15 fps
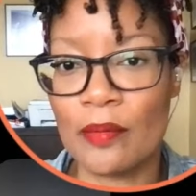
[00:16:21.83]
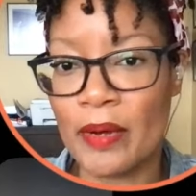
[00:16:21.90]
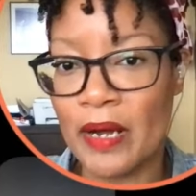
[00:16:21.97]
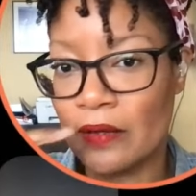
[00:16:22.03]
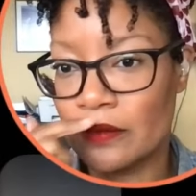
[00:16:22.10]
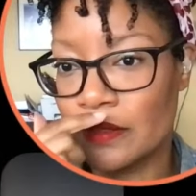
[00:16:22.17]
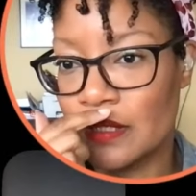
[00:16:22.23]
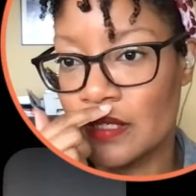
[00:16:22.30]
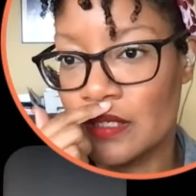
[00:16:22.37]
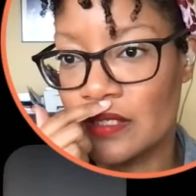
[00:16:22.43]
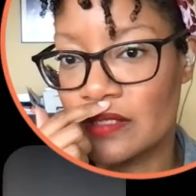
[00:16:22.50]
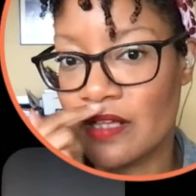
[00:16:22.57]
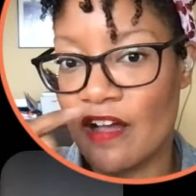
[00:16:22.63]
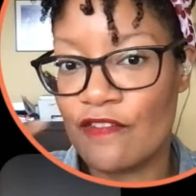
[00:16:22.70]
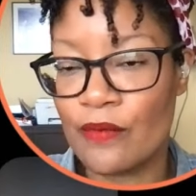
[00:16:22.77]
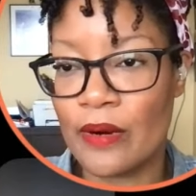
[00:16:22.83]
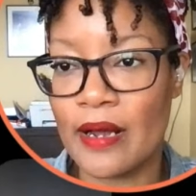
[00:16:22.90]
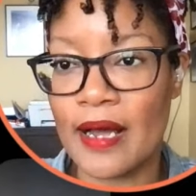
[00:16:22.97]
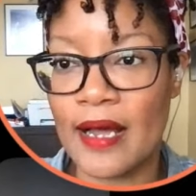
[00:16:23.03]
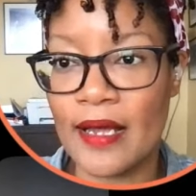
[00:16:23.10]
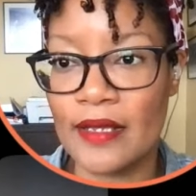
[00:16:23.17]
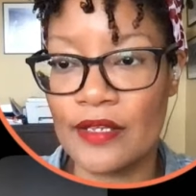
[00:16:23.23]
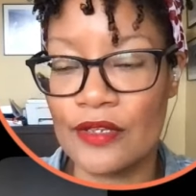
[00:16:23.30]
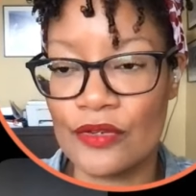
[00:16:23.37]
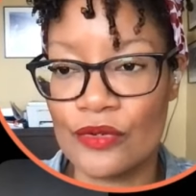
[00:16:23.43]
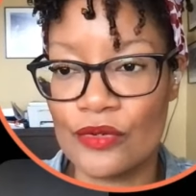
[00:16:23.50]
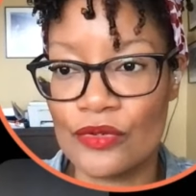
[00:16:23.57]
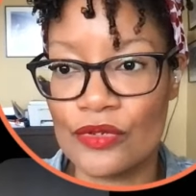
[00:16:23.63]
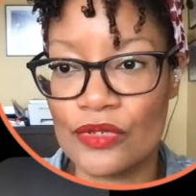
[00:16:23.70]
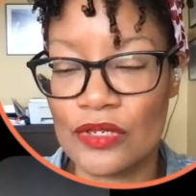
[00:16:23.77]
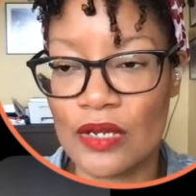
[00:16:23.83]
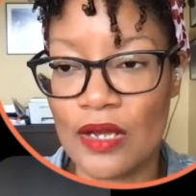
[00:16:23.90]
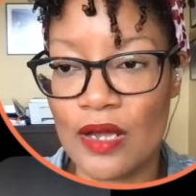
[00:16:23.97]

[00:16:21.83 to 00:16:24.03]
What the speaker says: about the software I used